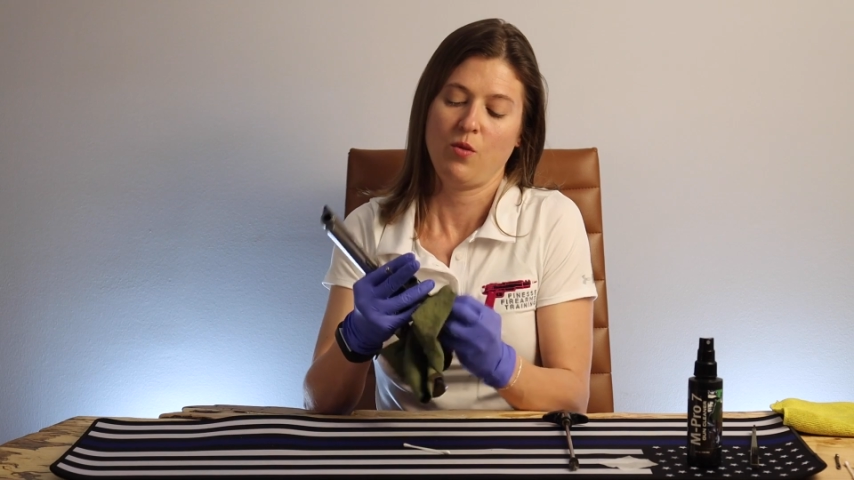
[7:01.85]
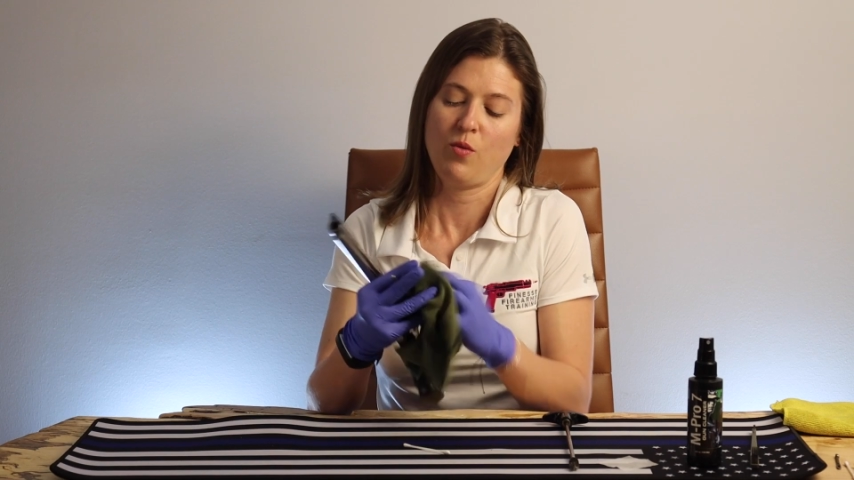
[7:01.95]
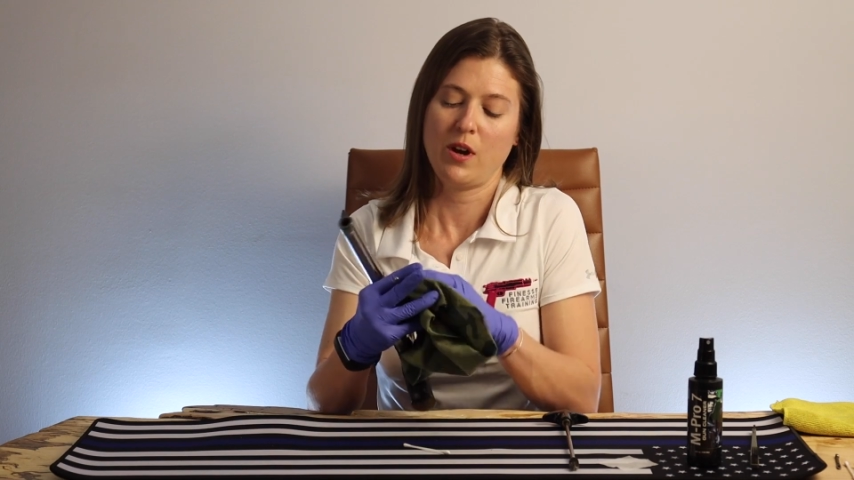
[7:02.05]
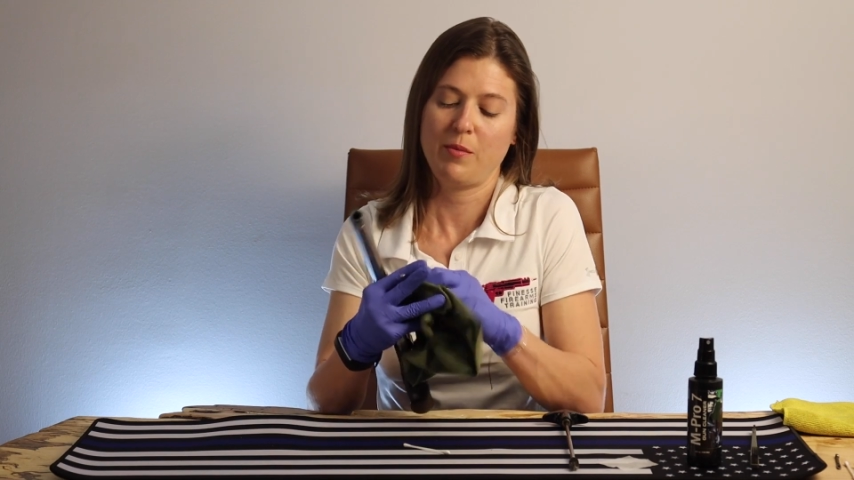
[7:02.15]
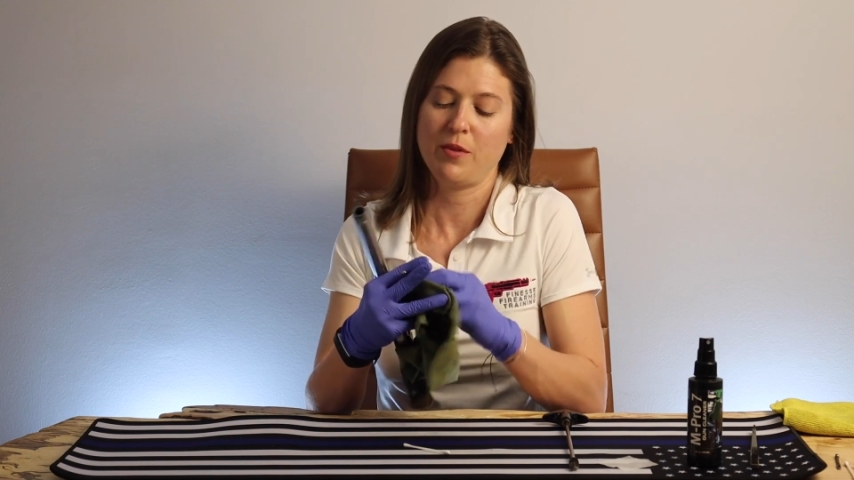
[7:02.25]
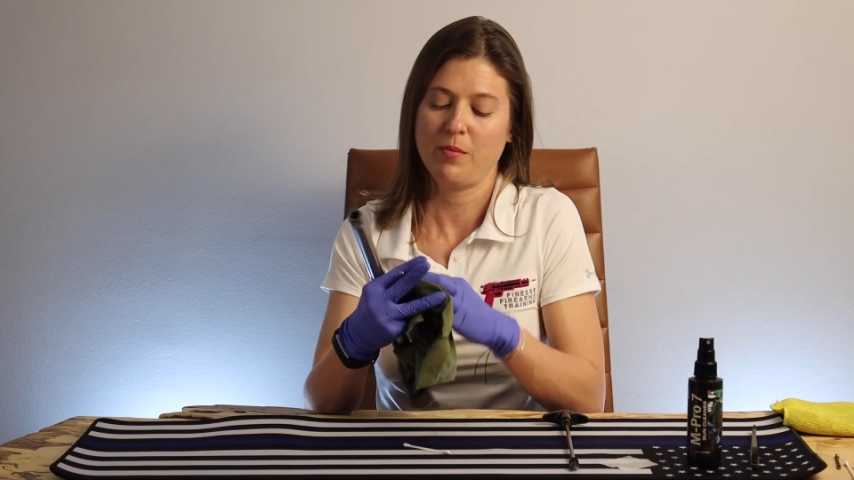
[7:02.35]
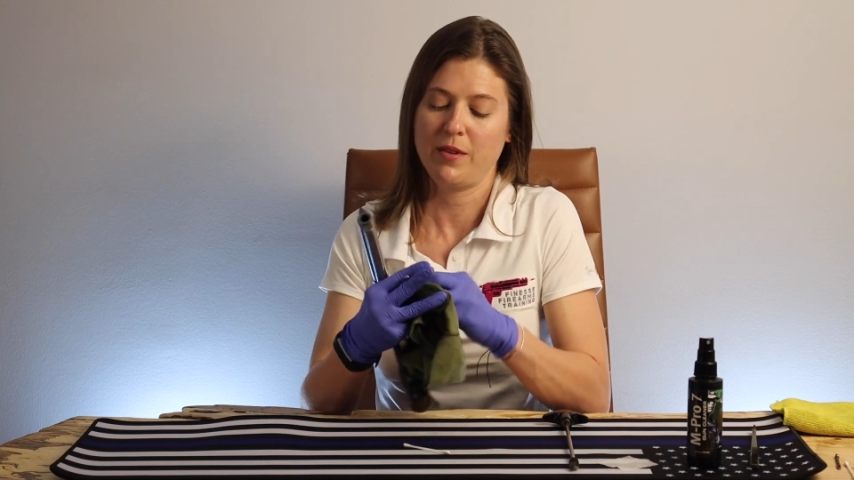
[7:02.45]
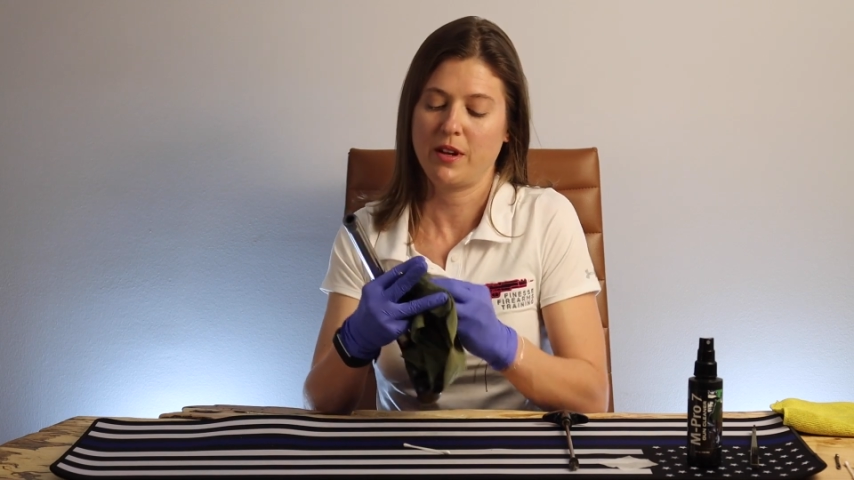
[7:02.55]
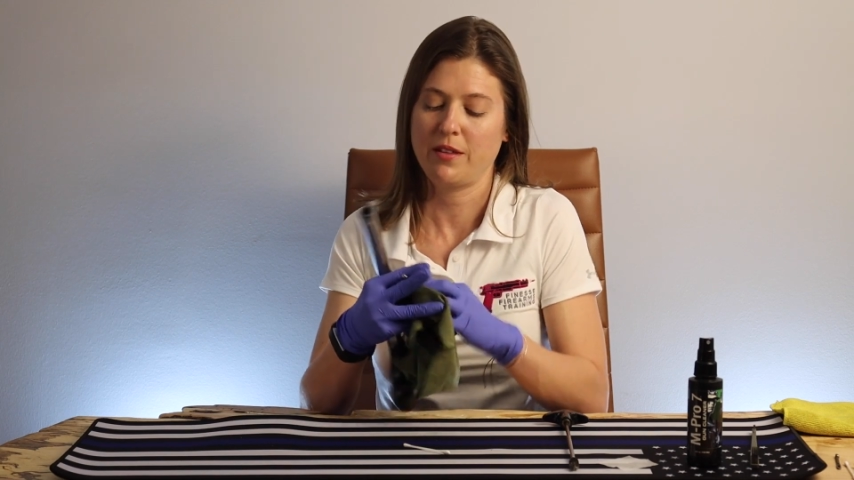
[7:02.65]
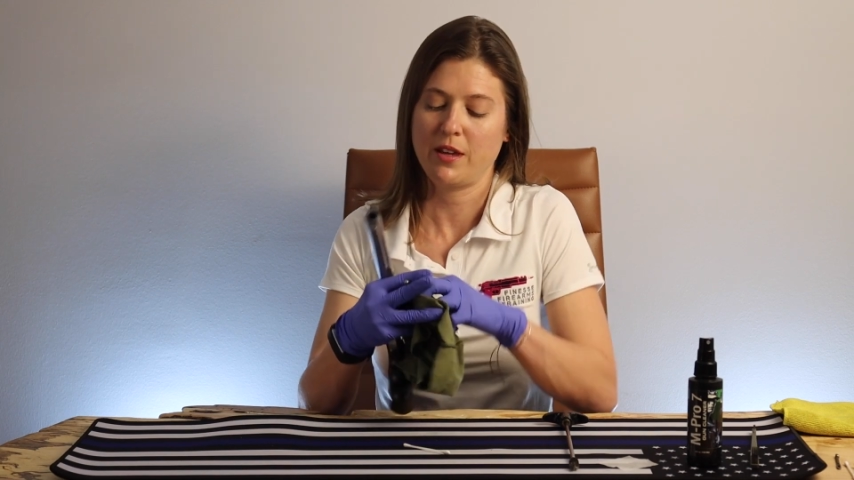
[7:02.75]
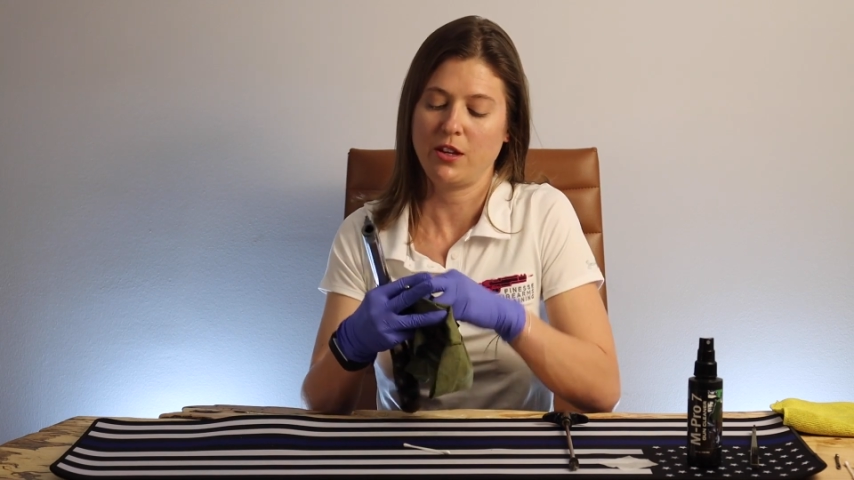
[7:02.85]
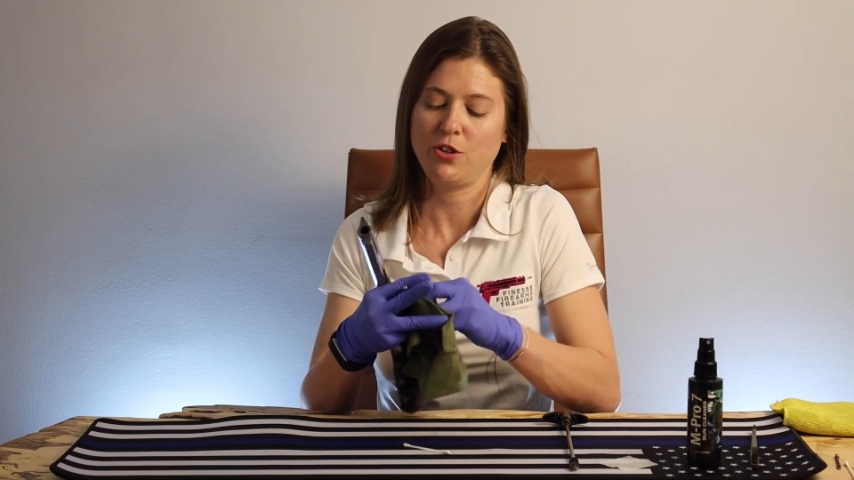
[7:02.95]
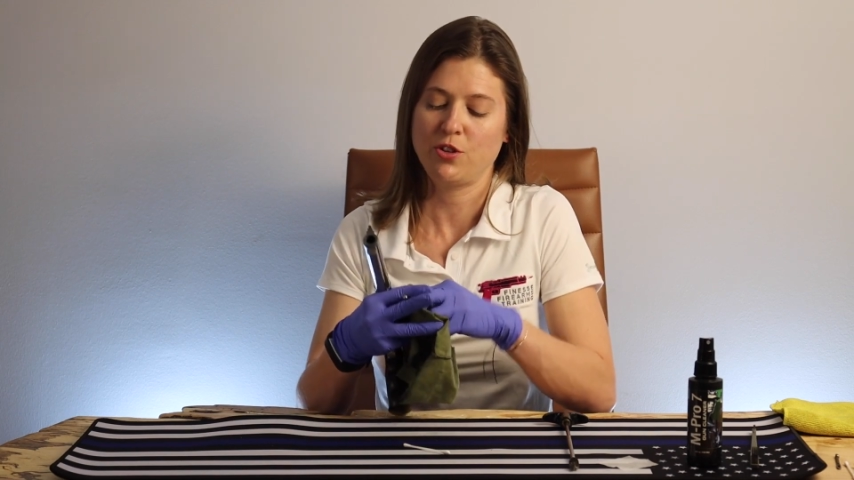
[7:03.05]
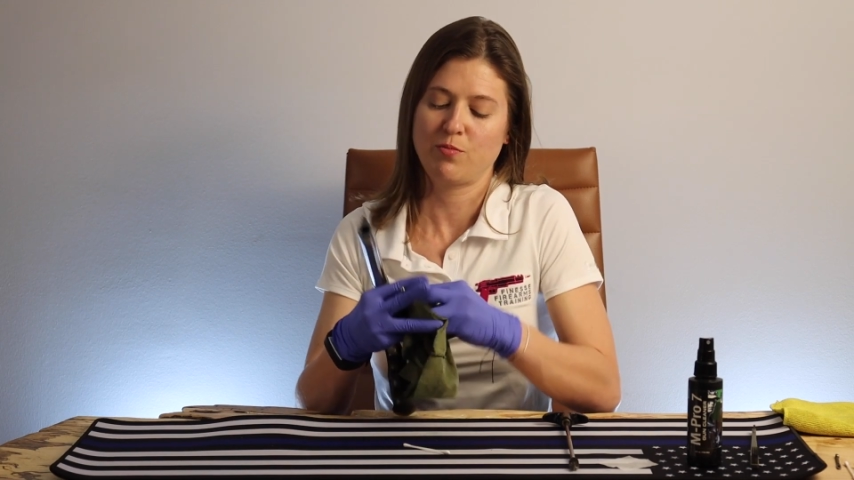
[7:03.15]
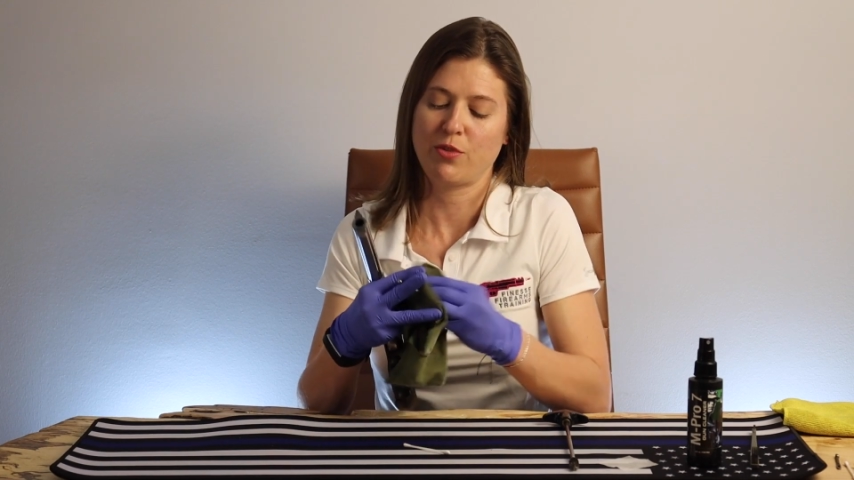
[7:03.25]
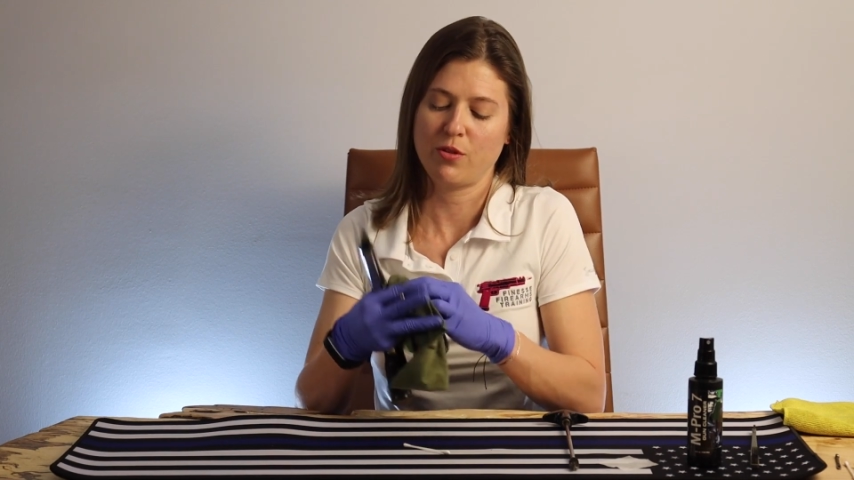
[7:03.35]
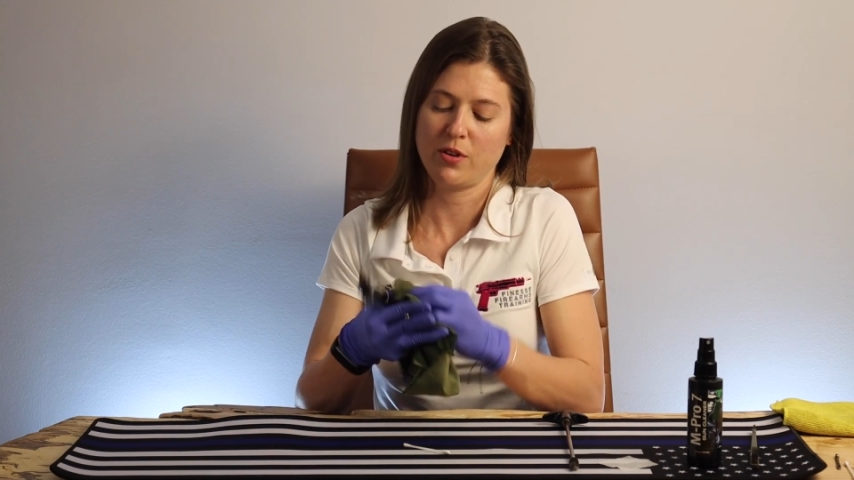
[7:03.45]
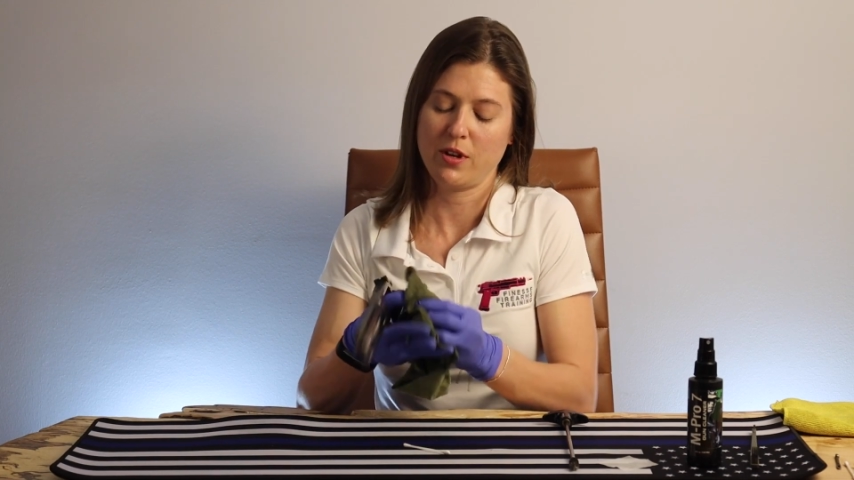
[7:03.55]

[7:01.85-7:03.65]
wipe up anything you just broke